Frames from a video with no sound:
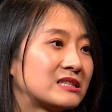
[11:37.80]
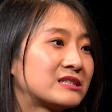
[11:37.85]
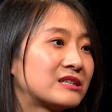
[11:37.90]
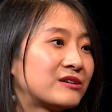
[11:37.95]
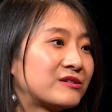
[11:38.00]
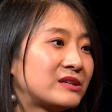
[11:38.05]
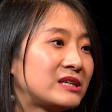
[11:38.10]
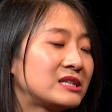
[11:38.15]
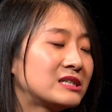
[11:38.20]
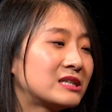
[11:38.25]

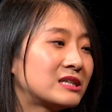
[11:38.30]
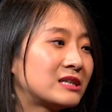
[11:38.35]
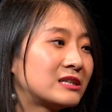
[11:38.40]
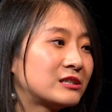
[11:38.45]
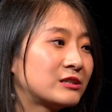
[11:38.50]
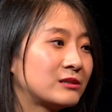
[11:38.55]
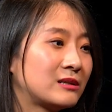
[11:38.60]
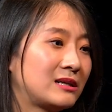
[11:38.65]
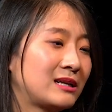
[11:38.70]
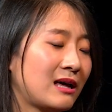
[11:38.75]
So in
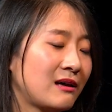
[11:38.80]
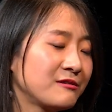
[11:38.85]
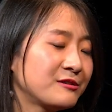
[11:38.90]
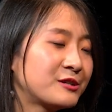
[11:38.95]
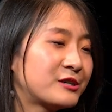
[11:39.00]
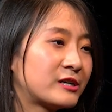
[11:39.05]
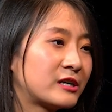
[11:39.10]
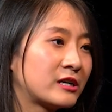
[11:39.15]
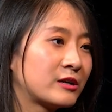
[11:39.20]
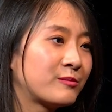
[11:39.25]
the long
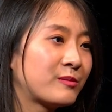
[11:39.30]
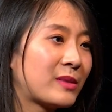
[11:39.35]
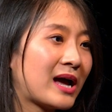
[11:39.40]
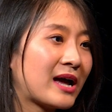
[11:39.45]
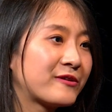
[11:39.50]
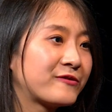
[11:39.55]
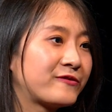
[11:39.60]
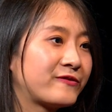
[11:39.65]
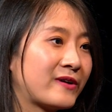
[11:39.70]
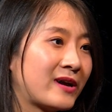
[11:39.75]
term,
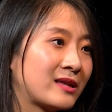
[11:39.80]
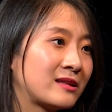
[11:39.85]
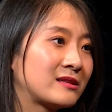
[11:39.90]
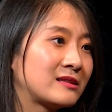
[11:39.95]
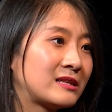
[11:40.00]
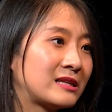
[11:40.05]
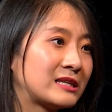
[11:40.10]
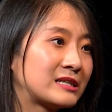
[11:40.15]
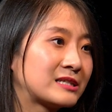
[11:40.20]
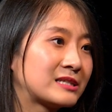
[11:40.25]
I
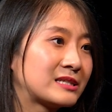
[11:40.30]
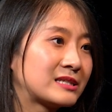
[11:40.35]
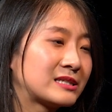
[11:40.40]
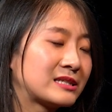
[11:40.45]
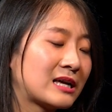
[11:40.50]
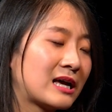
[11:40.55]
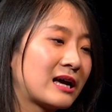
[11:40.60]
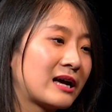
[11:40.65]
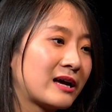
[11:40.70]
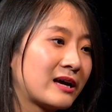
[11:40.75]
found this
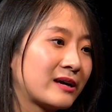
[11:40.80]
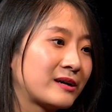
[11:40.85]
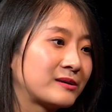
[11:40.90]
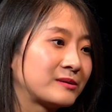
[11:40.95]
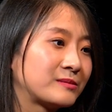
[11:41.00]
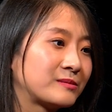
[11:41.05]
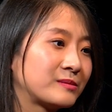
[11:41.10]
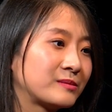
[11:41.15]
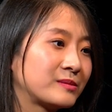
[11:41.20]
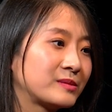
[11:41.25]

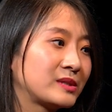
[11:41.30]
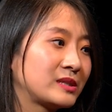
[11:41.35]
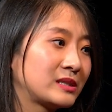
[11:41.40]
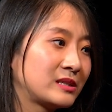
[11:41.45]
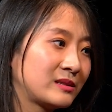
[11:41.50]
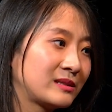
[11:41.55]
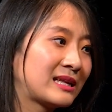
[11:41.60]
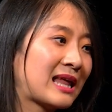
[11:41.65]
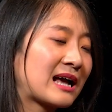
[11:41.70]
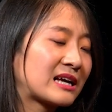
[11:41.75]

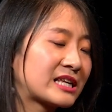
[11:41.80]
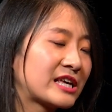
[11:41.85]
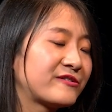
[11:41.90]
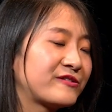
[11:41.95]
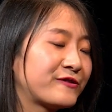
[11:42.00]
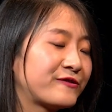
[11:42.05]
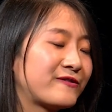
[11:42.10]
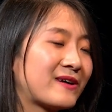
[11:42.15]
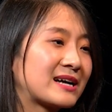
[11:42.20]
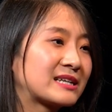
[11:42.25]

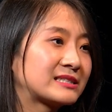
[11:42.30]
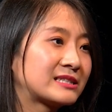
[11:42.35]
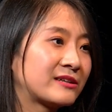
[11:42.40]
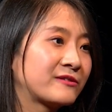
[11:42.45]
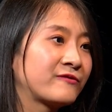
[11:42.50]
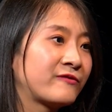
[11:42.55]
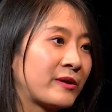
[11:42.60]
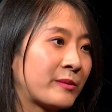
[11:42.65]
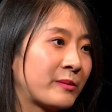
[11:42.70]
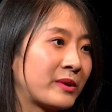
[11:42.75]
negative effects
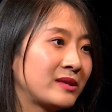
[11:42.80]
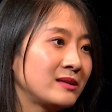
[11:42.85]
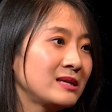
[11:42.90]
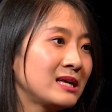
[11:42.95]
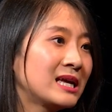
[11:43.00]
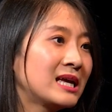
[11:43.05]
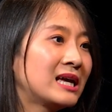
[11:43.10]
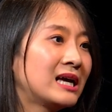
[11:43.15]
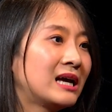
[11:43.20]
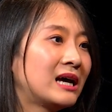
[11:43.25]
on women.
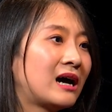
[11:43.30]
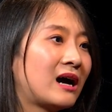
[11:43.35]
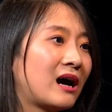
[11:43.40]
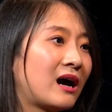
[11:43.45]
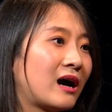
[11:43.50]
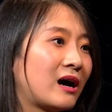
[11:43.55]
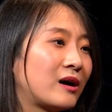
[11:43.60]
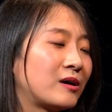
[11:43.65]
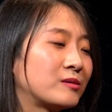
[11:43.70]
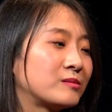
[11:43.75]

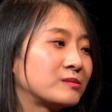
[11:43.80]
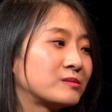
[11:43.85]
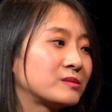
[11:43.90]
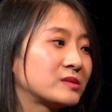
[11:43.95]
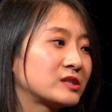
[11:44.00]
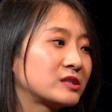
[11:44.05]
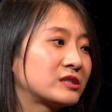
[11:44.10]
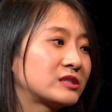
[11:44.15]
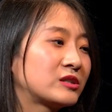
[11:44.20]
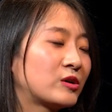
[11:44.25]

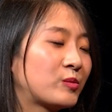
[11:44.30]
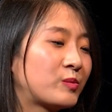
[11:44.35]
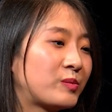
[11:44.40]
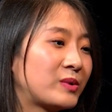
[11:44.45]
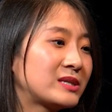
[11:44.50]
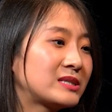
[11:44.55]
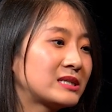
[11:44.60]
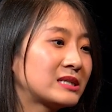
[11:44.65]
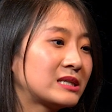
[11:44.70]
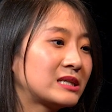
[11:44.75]
So
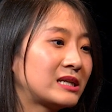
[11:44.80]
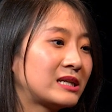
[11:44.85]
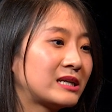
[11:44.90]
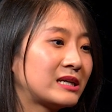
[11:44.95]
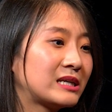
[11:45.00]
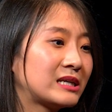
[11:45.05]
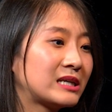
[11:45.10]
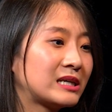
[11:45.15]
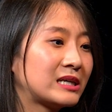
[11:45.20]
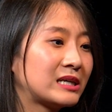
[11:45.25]

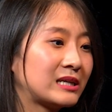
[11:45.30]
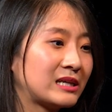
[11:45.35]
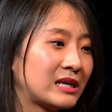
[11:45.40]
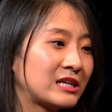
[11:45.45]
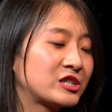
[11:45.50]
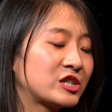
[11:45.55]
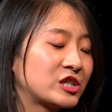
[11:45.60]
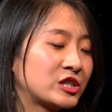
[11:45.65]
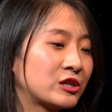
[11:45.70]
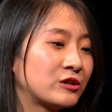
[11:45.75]
basically,
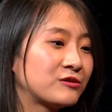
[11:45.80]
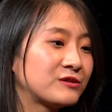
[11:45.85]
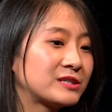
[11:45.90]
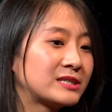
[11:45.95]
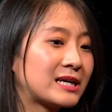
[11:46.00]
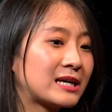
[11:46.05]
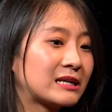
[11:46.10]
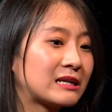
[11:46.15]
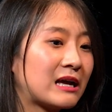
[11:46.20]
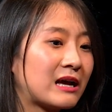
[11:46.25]
it shows
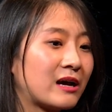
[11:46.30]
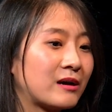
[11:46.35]
that